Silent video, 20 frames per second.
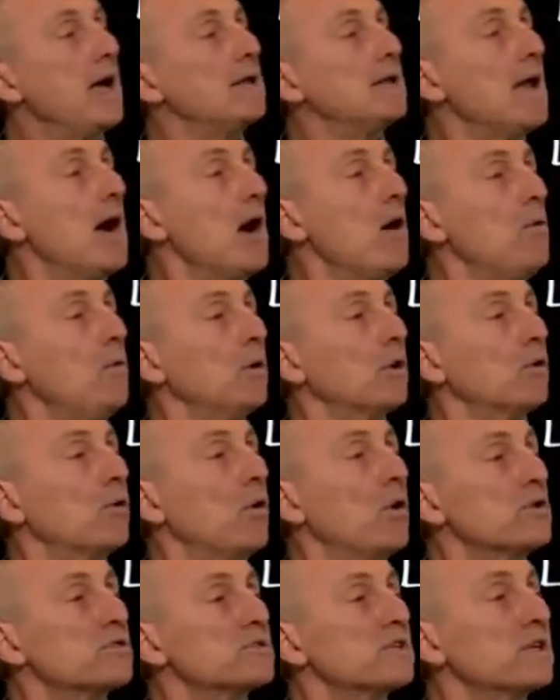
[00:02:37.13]
And now we're
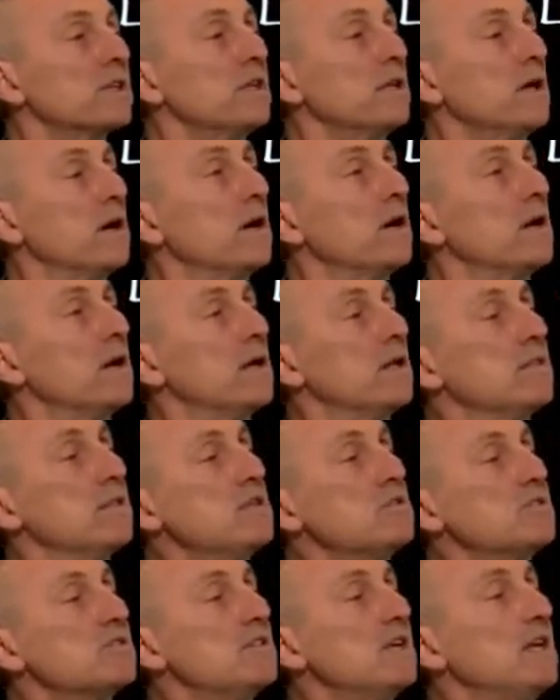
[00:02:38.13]
crossing
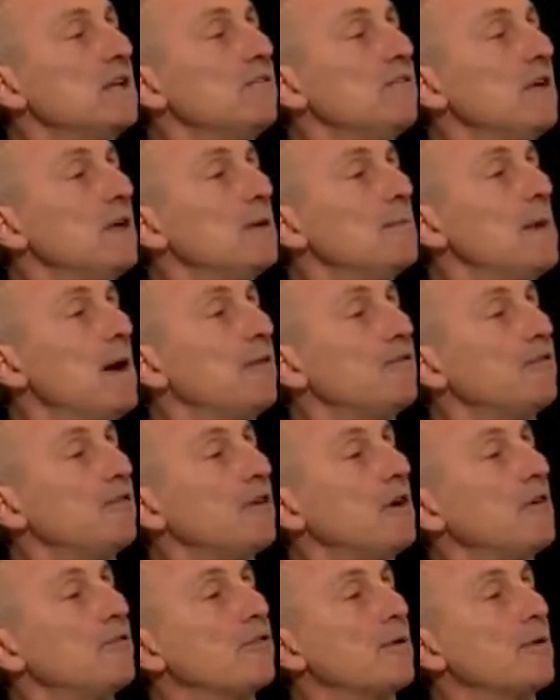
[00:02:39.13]
this seat of EMF